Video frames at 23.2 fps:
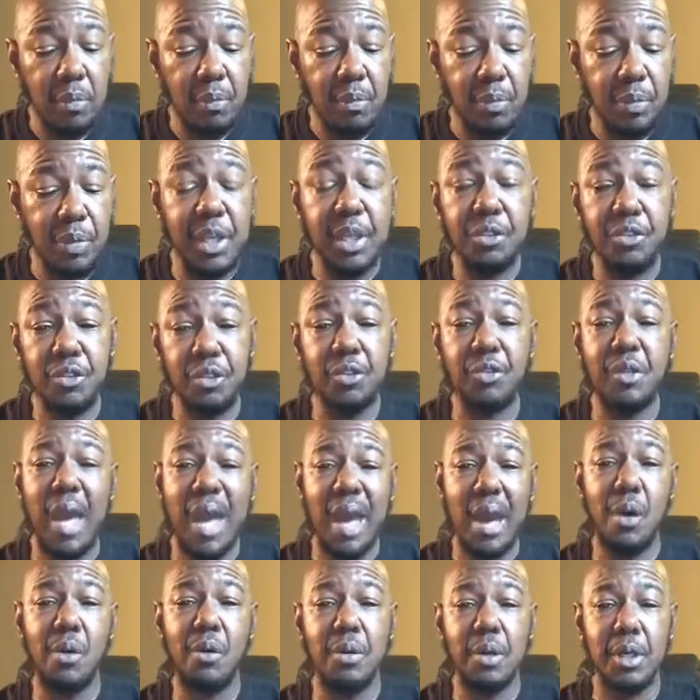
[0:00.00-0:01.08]
this is
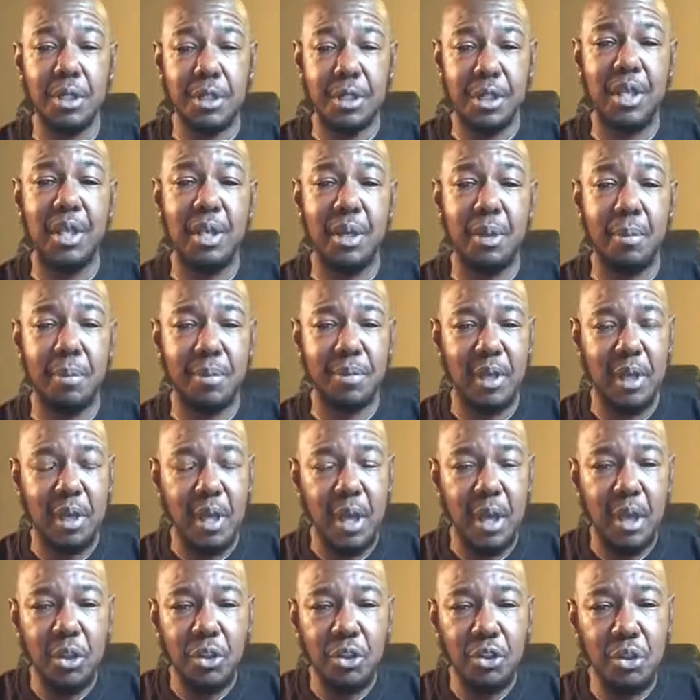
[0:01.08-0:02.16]
our attempt
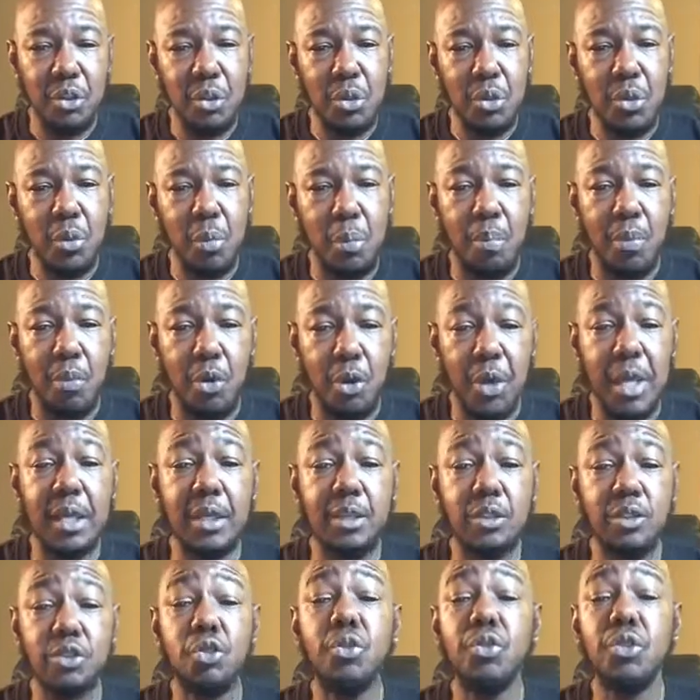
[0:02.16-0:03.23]
to
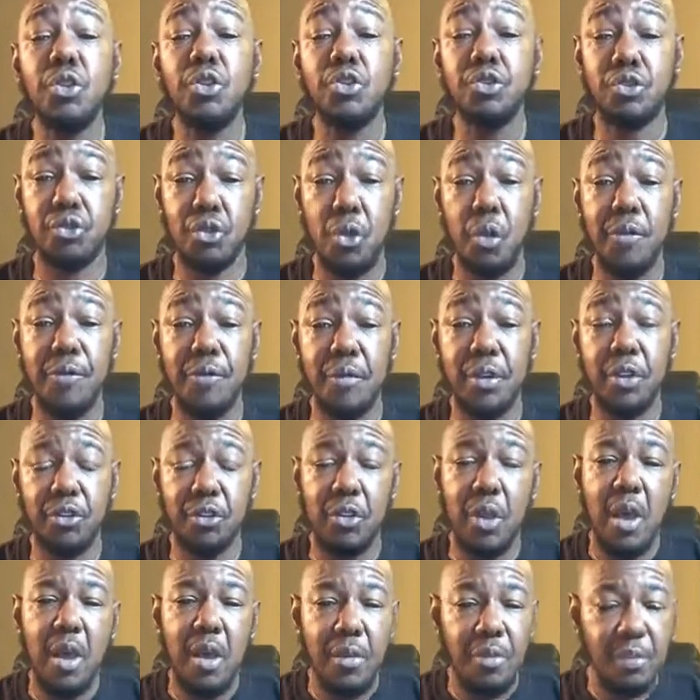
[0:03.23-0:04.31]
bring to the surface
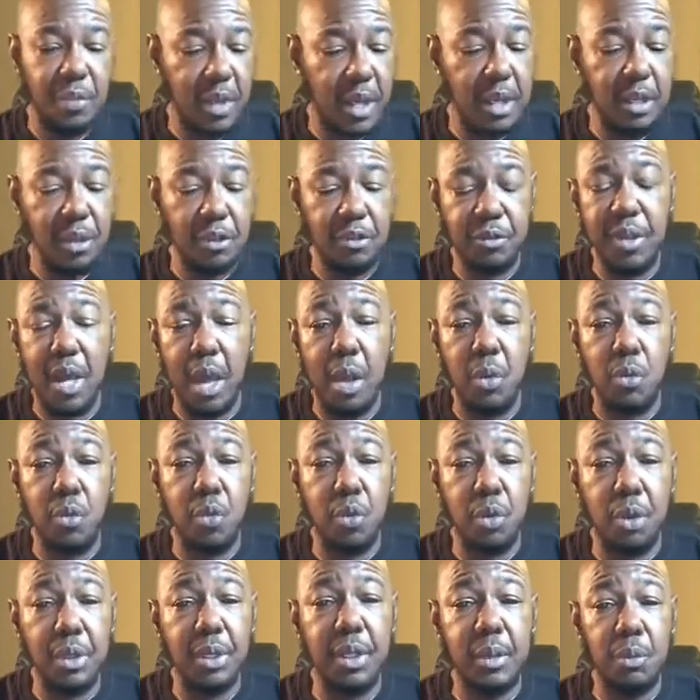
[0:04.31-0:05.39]
things that
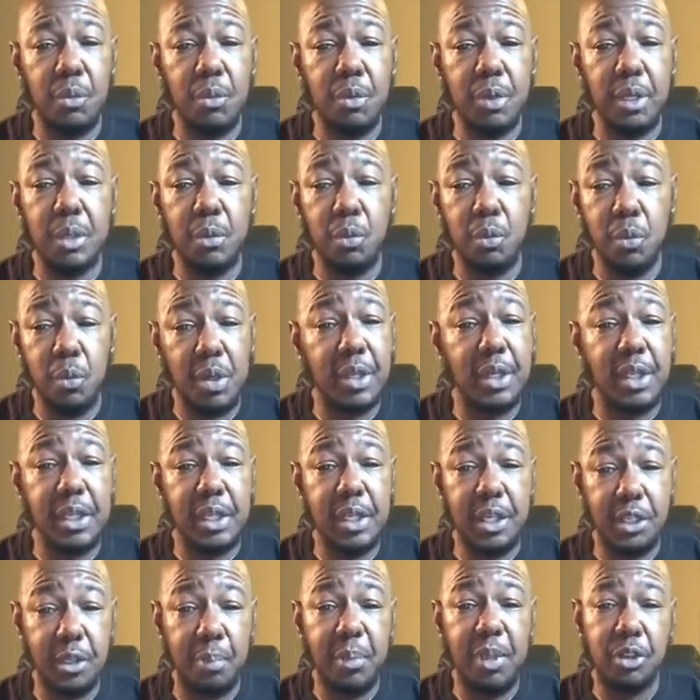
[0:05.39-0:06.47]
really, really, really
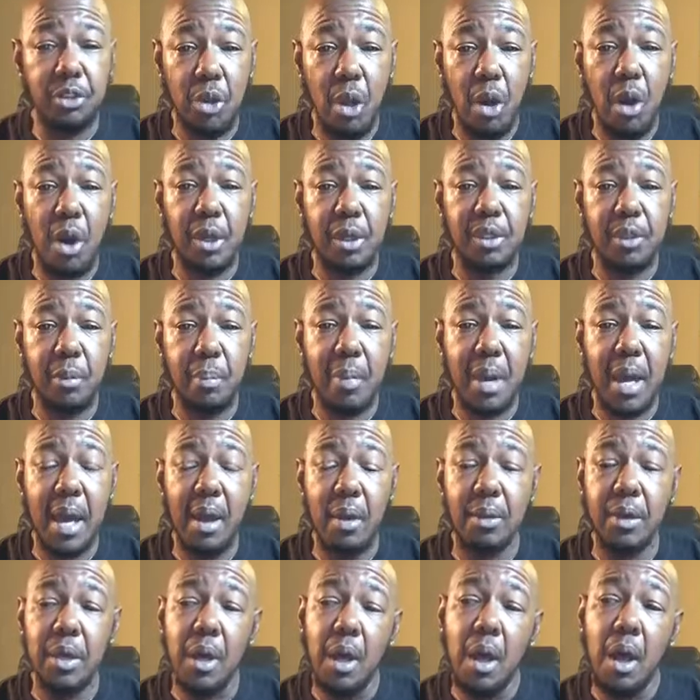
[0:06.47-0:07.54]
need to be talked
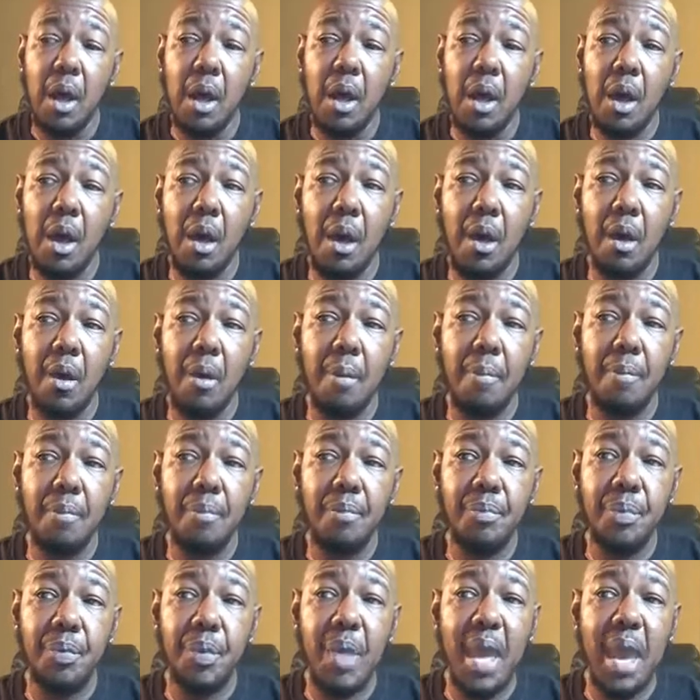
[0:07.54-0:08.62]
about,
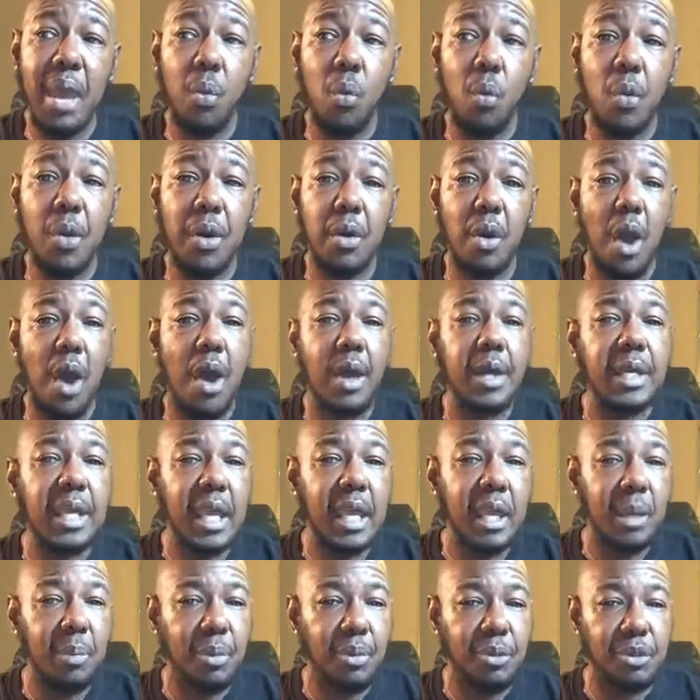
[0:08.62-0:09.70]
that we're
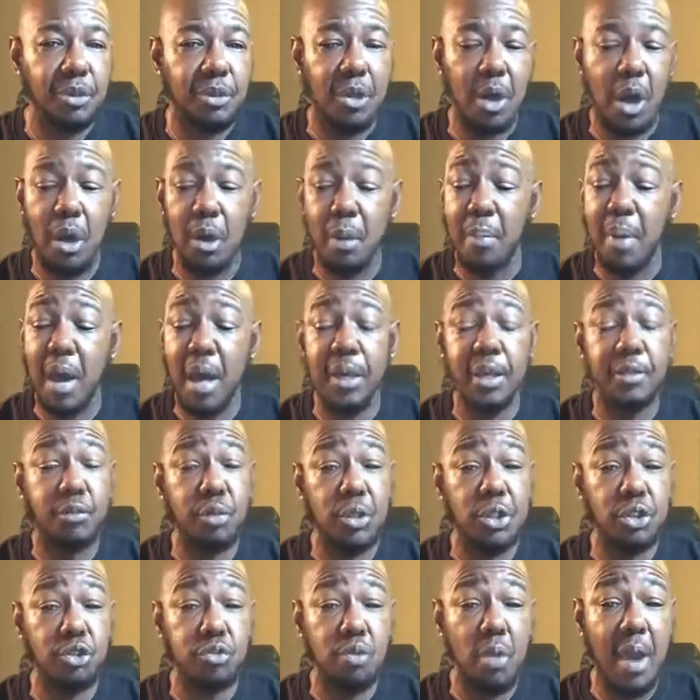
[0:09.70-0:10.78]
unable to talk about. If
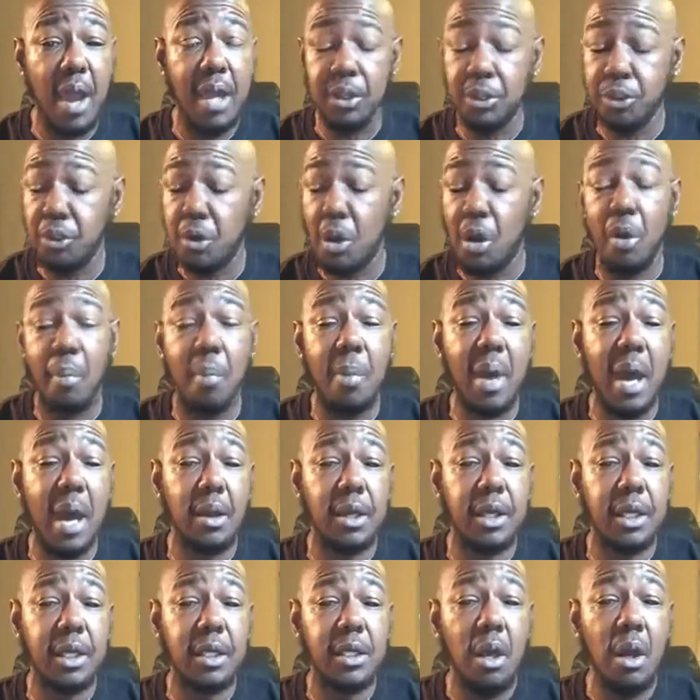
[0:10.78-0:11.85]
we try to talk
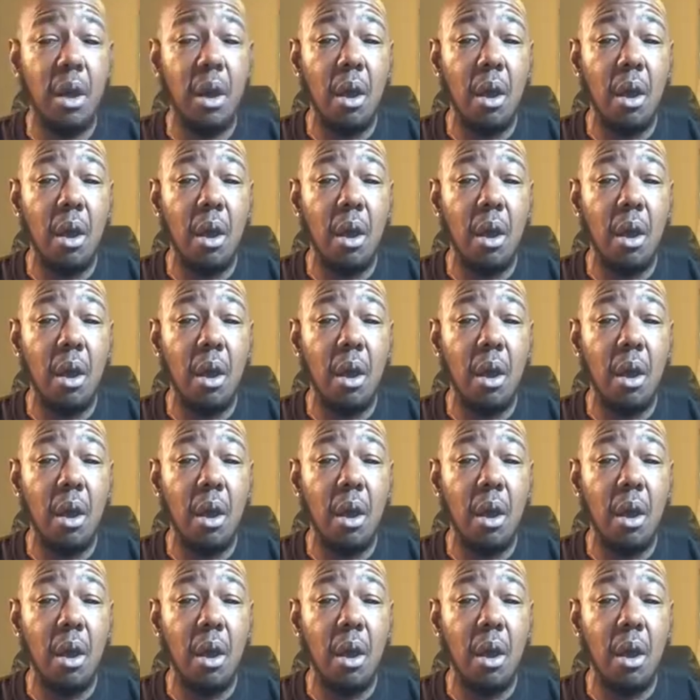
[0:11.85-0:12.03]
about it